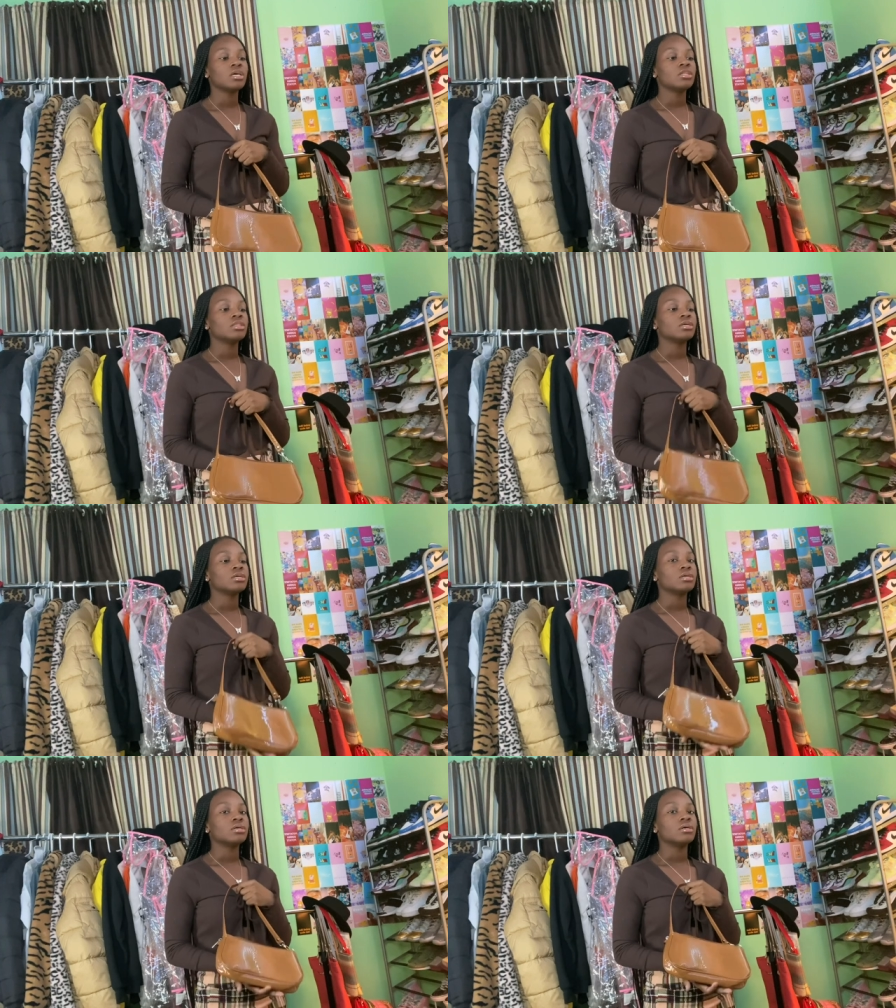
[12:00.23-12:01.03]

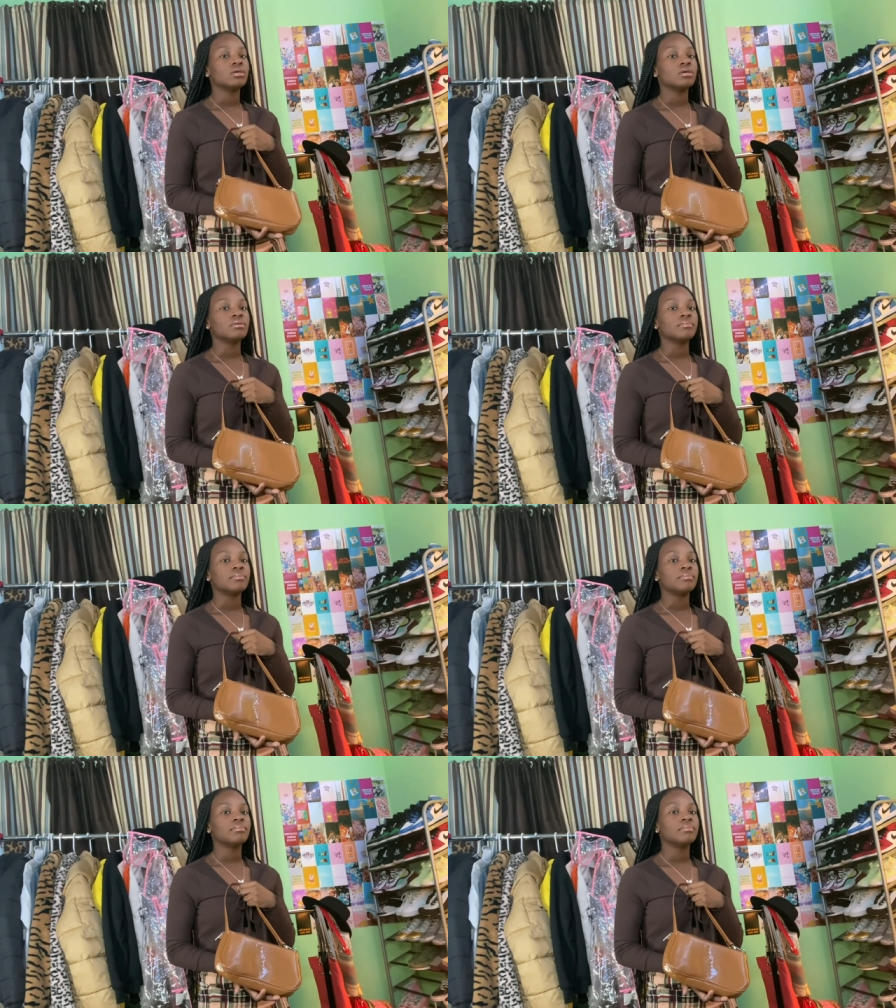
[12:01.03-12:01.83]
the
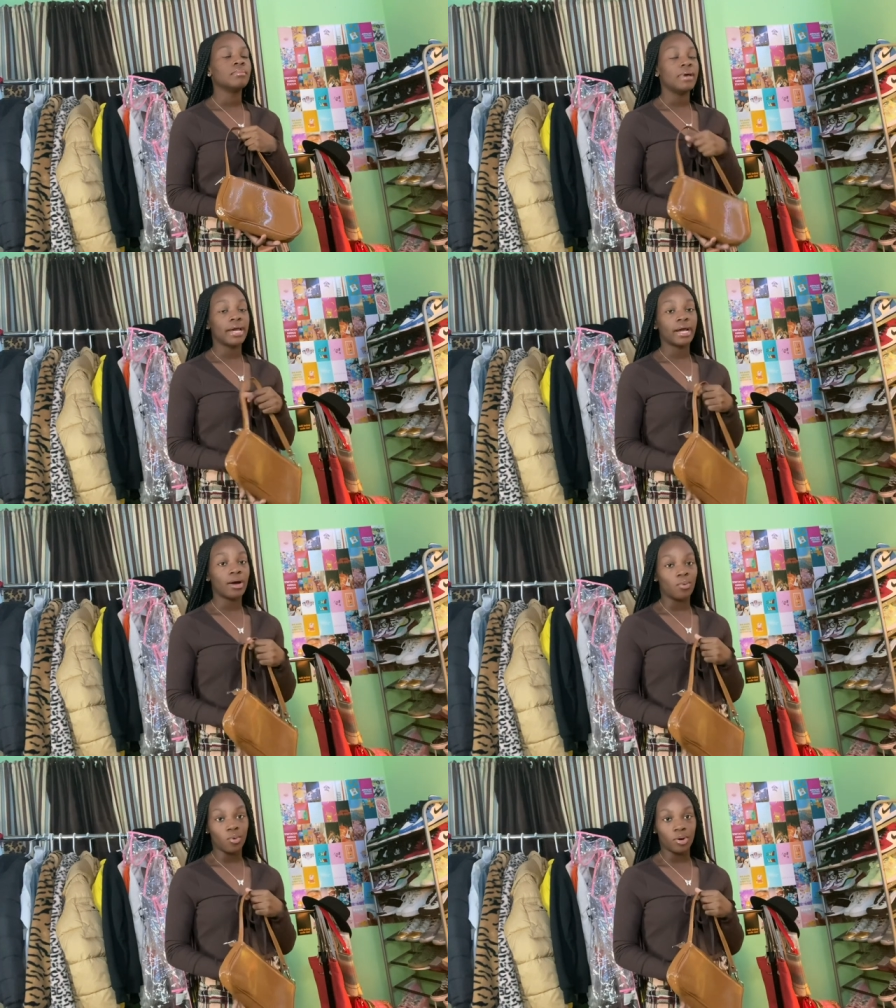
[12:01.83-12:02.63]
bag I
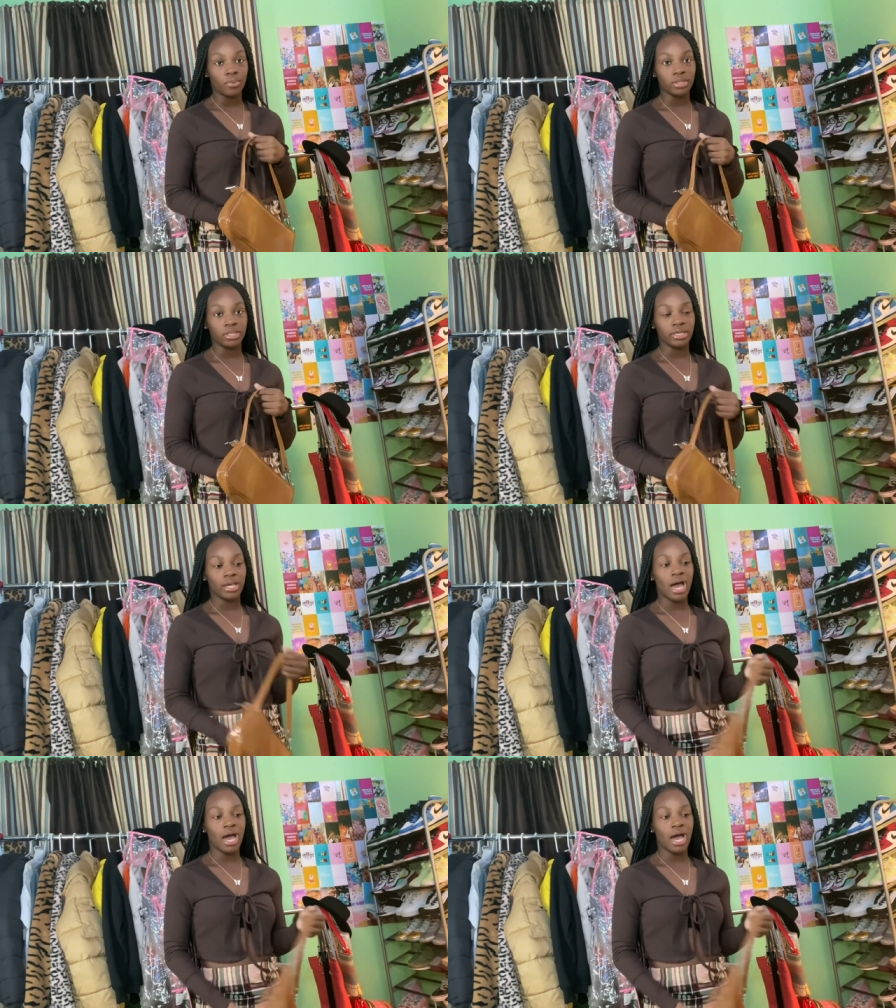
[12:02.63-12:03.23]
wore with it.